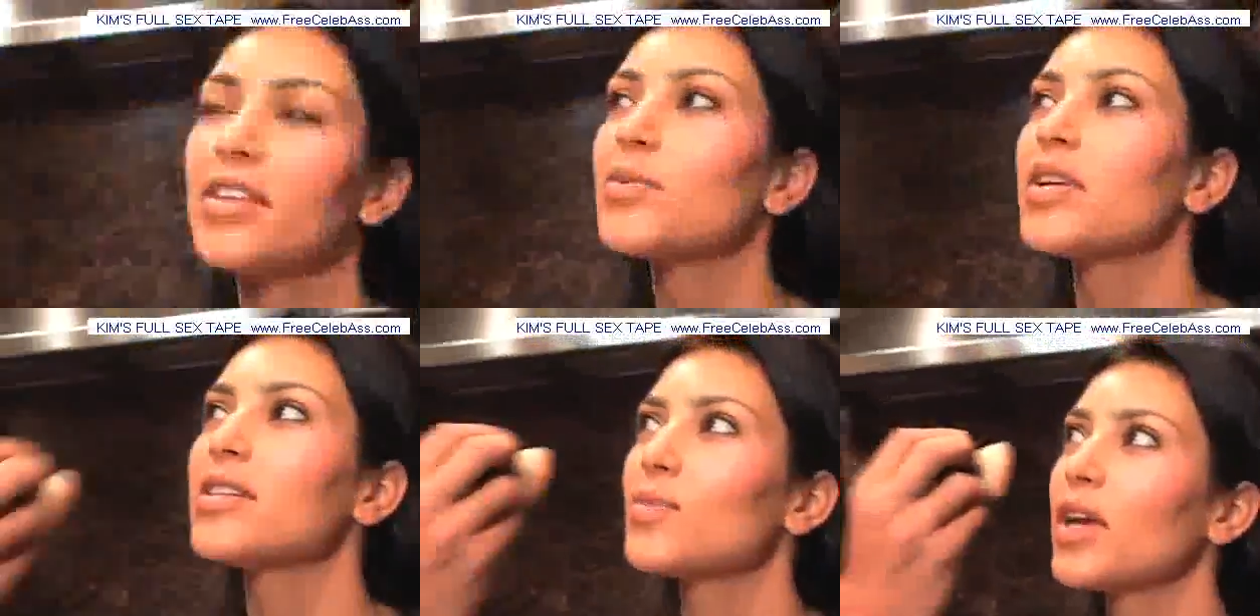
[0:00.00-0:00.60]
this
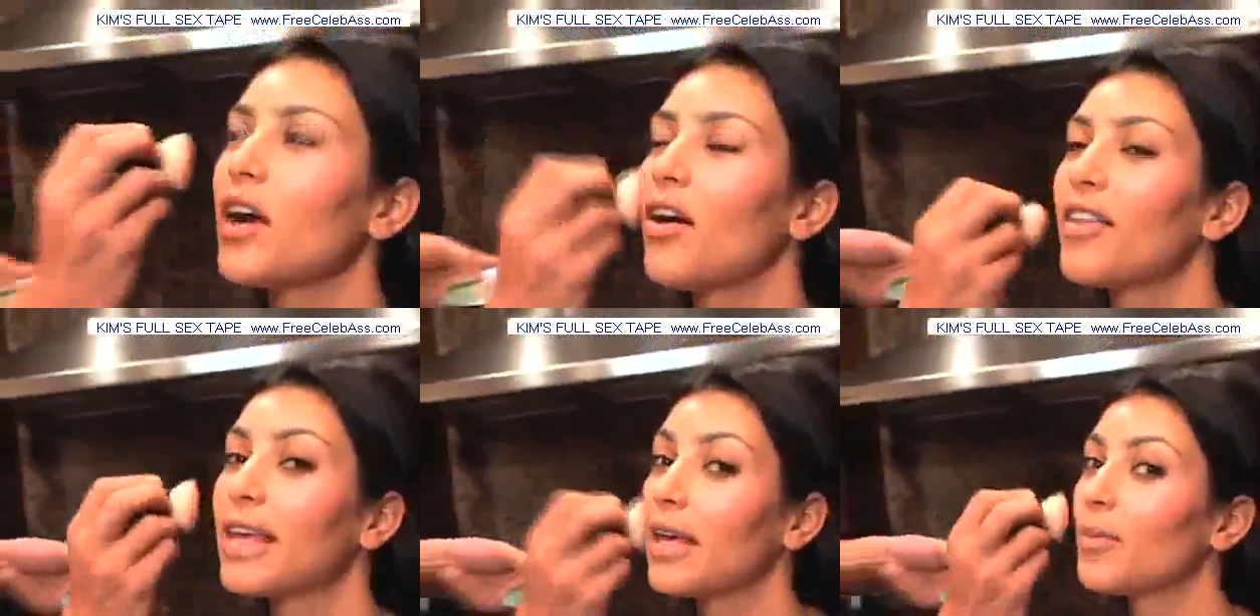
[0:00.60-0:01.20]
one is we call
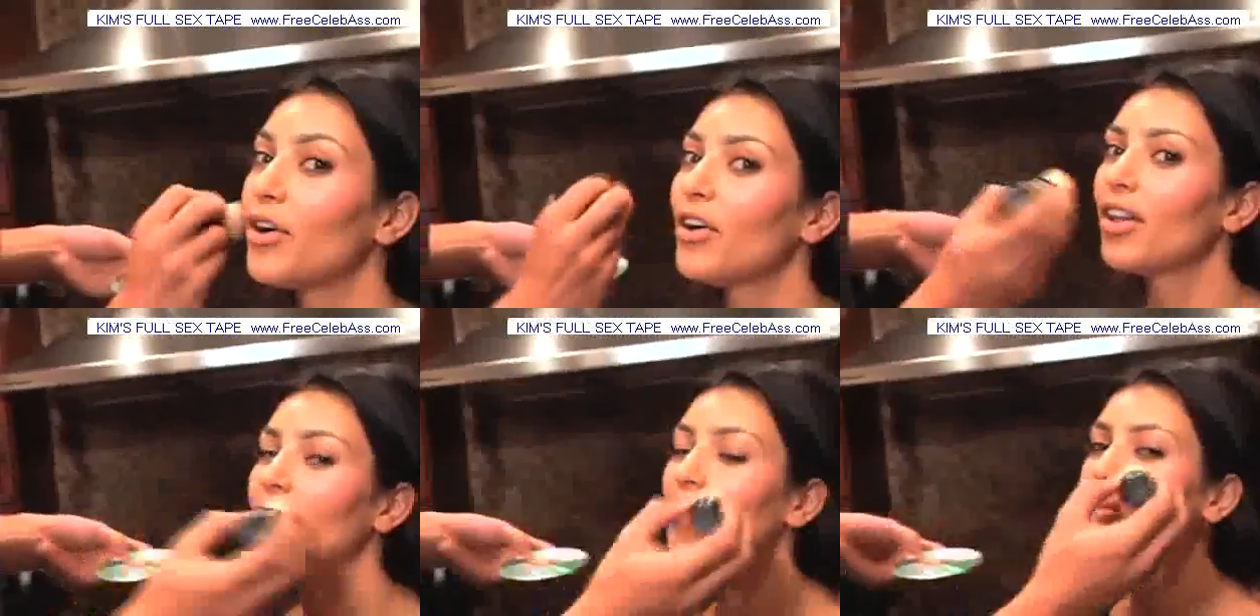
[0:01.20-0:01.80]
the Kimmel,
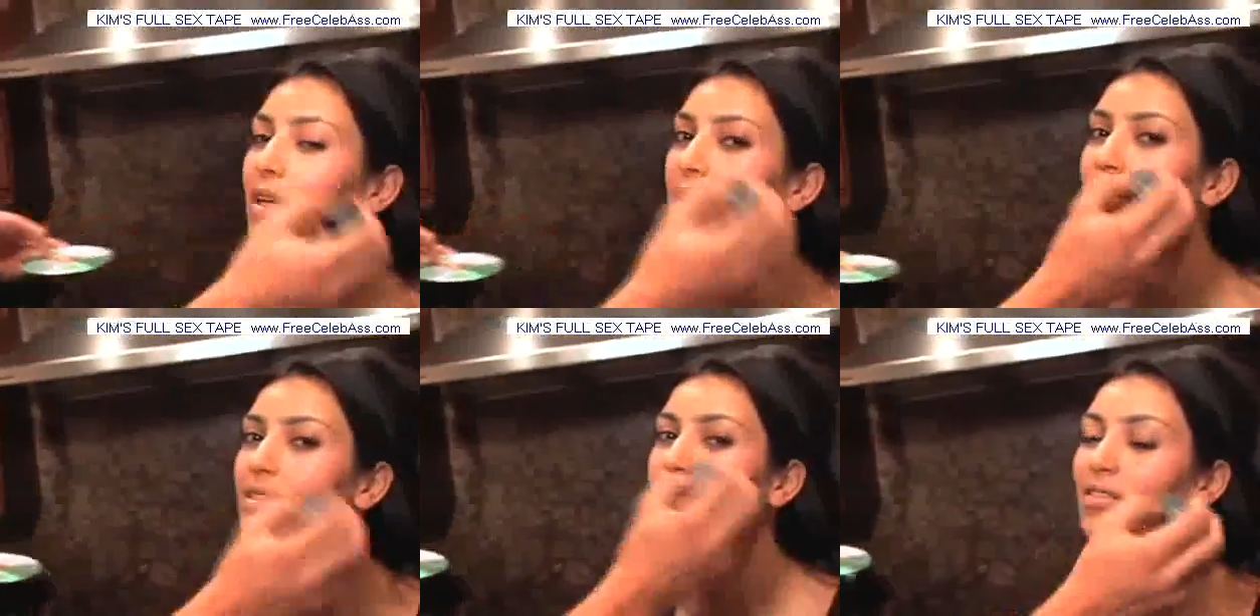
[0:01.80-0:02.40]

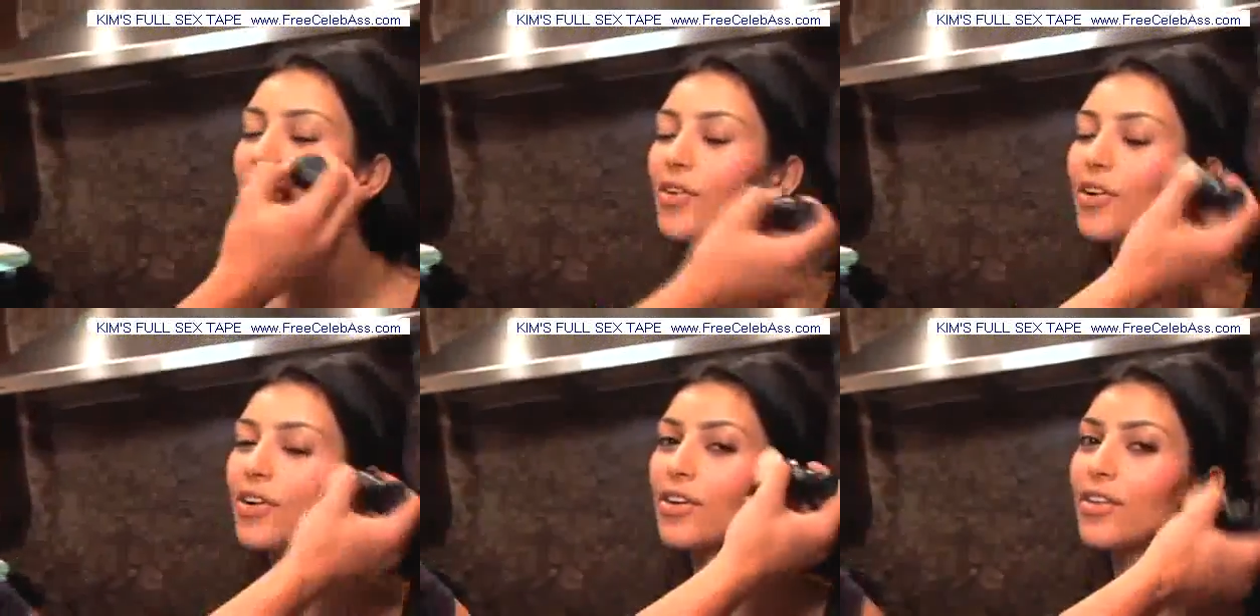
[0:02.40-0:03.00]
because it's
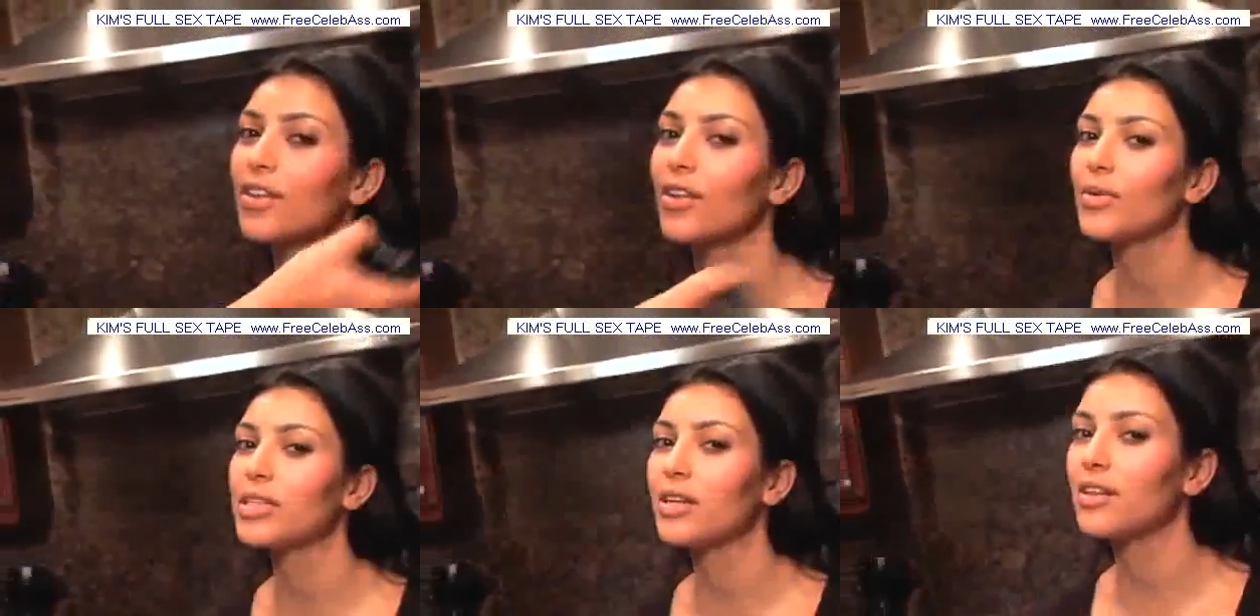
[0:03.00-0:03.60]
for the
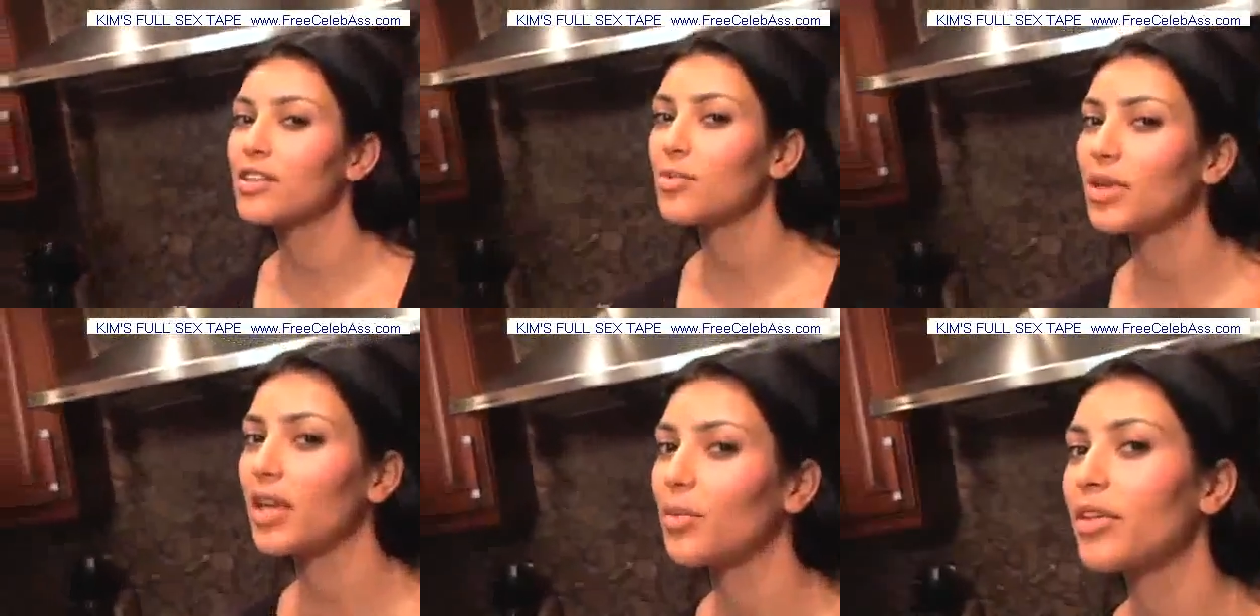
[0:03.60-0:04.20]
look we did on
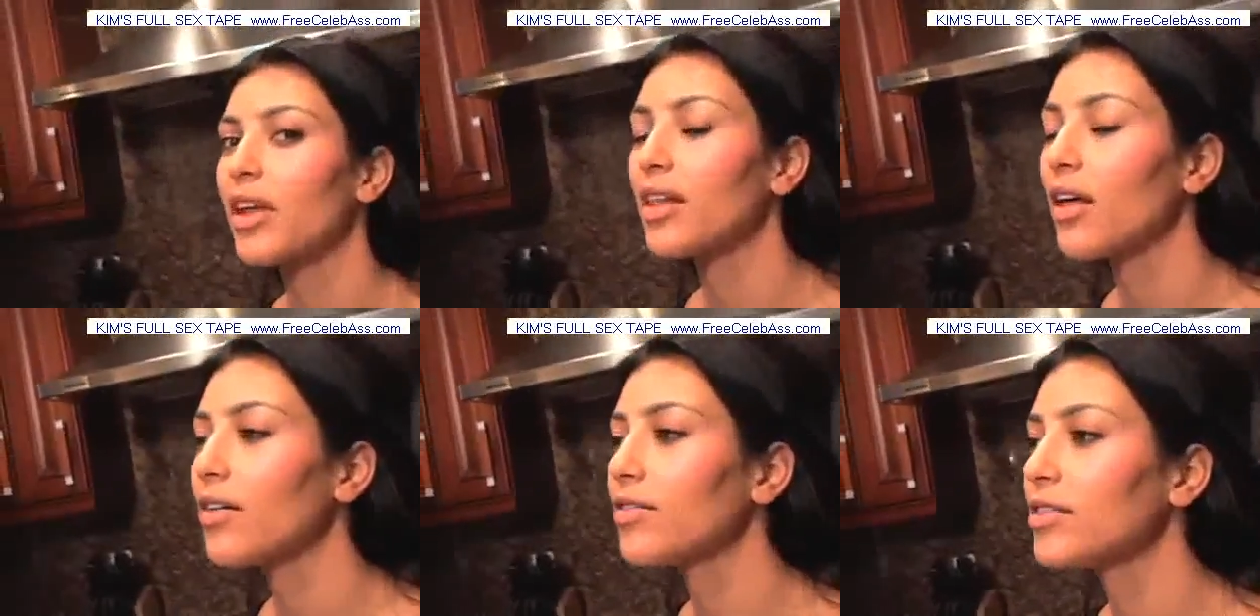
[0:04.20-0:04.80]
Jimmy Kimmel that I
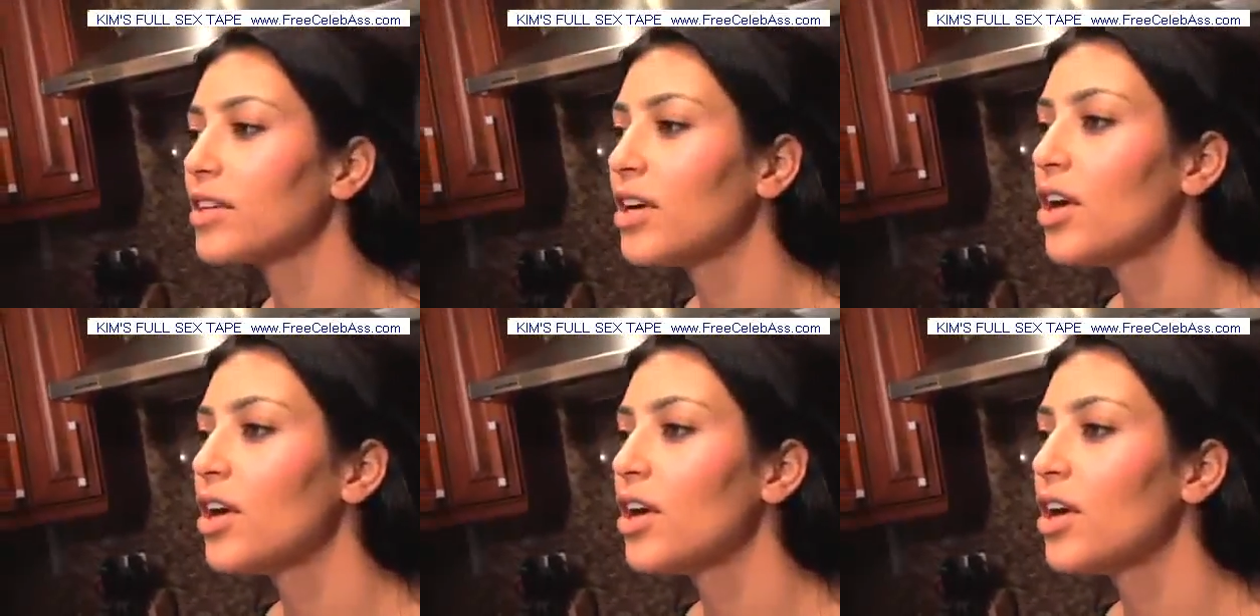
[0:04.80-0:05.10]
loved,